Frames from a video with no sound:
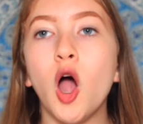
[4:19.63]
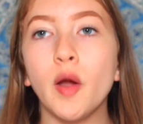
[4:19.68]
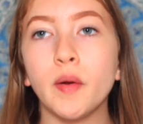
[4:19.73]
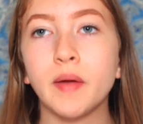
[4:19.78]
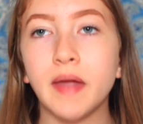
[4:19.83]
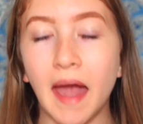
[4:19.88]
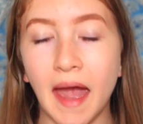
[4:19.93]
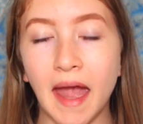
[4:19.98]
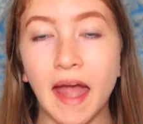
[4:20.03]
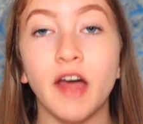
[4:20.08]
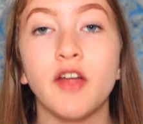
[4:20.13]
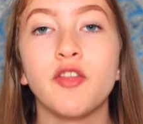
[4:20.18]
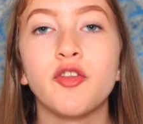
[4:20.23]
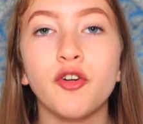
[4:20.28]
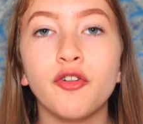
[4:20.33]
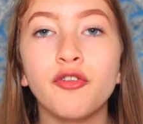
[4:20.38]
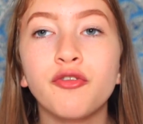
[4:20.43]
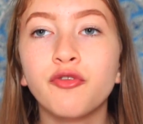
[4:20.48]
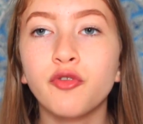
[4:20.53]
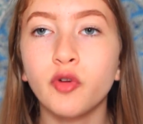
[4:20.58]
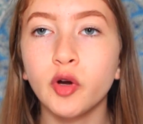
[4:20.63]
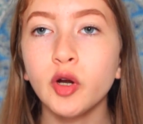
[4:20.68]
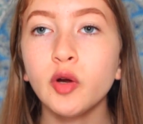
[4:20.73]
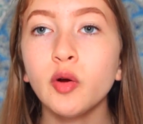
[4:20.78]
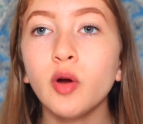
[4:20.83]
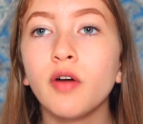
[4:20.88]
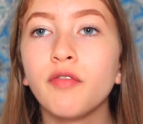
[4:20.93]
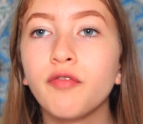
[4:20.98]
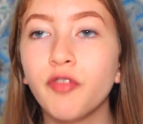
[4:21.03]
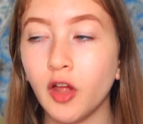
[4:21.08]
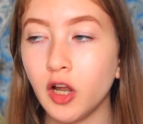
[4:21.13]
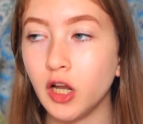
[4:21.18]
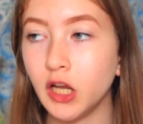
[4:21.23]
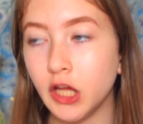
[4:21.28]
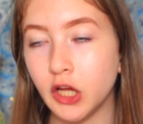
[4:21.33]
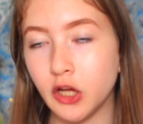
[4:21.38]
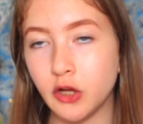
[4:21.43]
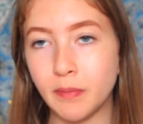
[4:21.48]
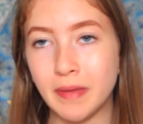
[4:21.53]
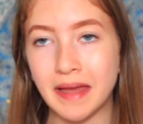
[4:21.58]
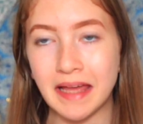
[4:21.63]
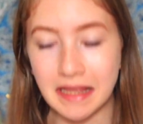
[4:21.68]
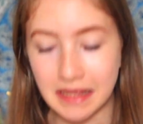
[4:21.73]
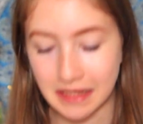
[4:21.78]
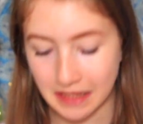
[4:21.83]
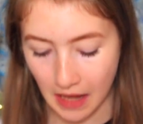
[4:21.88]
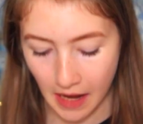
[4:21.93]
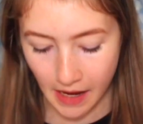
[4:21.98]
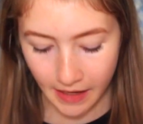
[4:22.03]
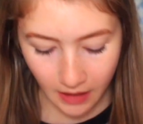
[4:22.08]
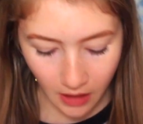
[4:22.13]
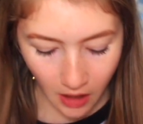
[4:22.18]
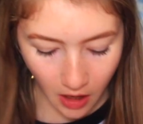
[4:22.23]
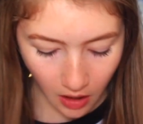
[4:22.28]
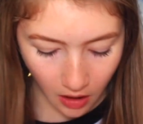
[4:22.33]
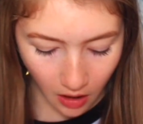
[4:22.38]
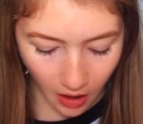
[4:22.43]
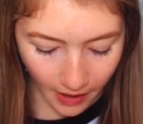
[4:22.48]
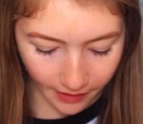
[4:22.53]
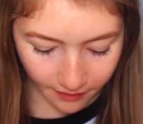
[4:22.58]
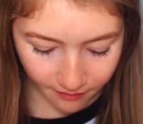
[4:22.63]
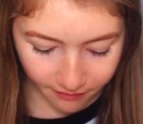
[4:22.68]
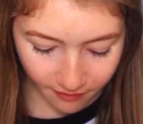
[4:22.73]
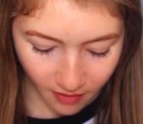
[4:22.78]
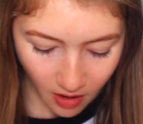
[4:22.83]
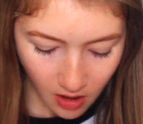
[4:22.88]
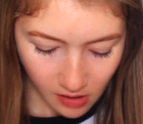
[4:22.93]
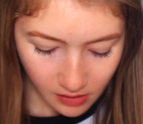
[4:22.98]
Okay, the Fruit of the Loom is like a kind of,